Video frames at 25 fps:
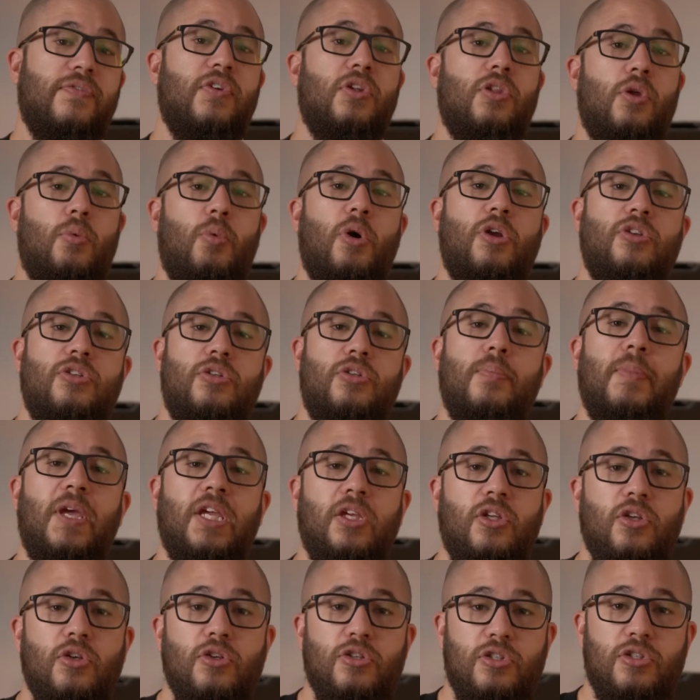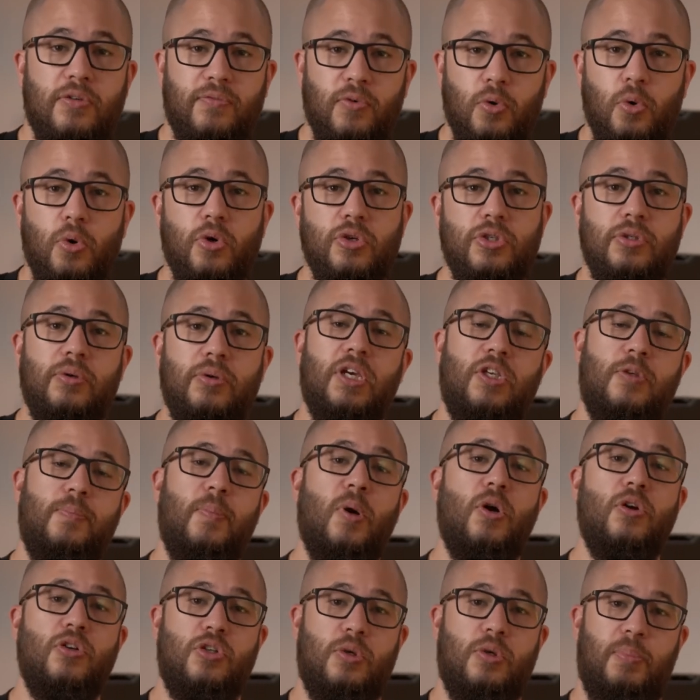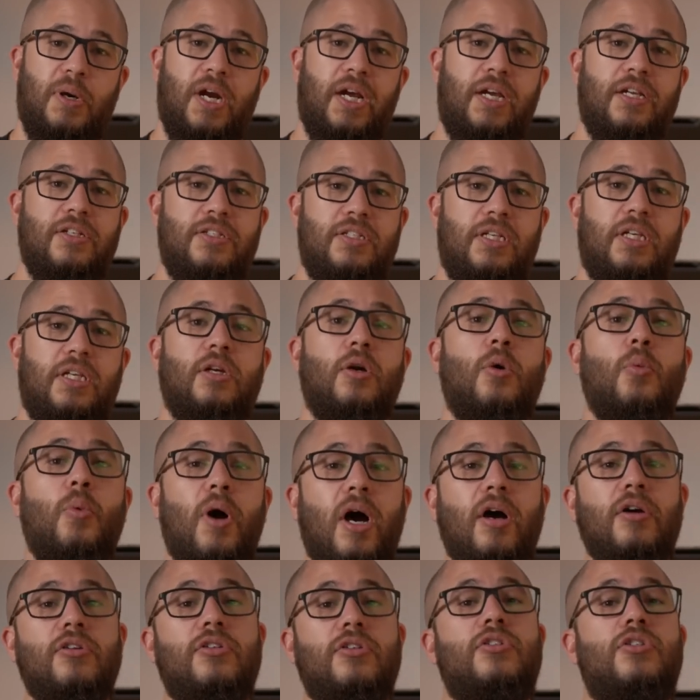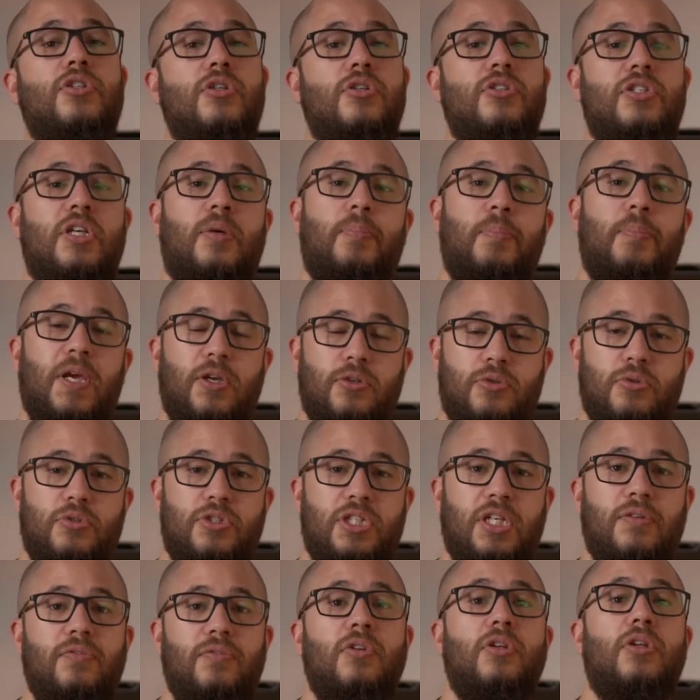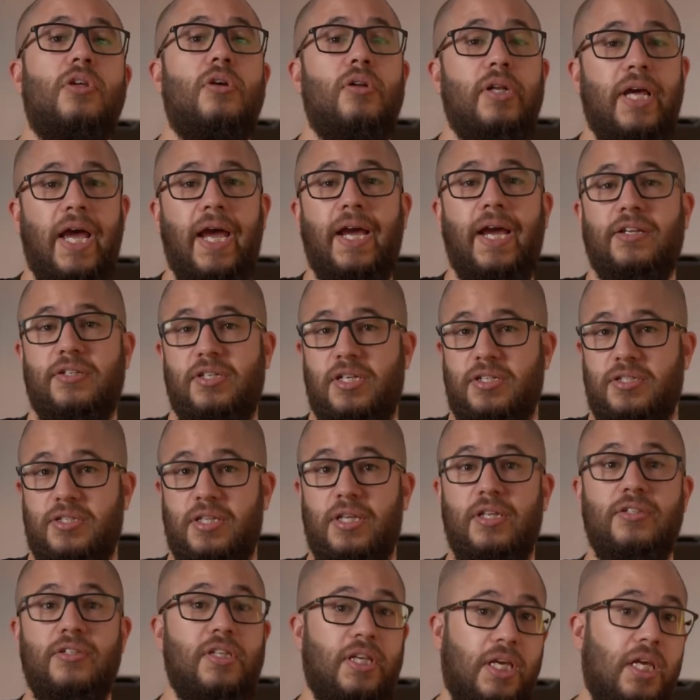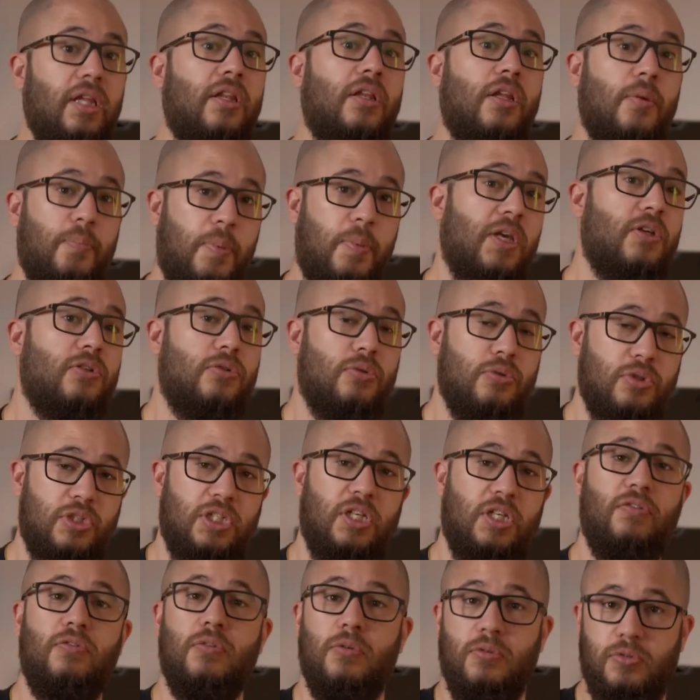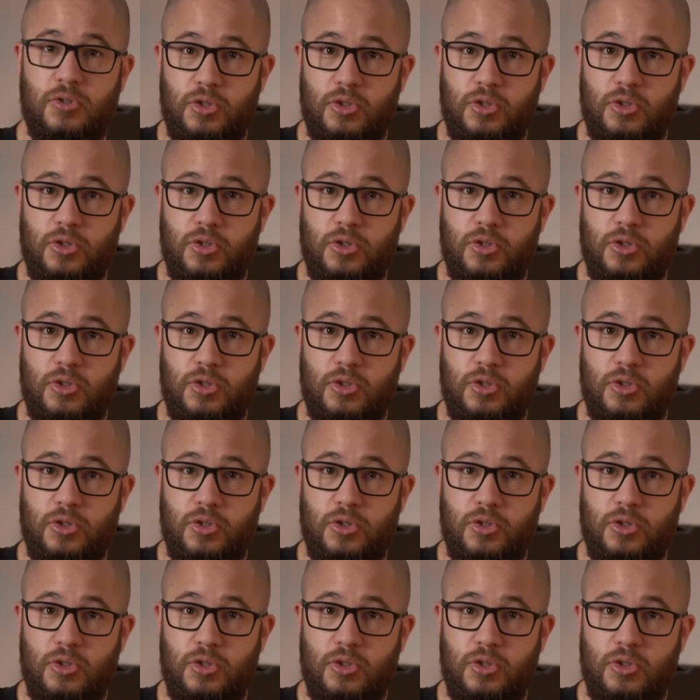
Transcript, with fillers: of you that want to make use of auto exposure bracketing whilst using pixel shift, you'll access this in the pixel shift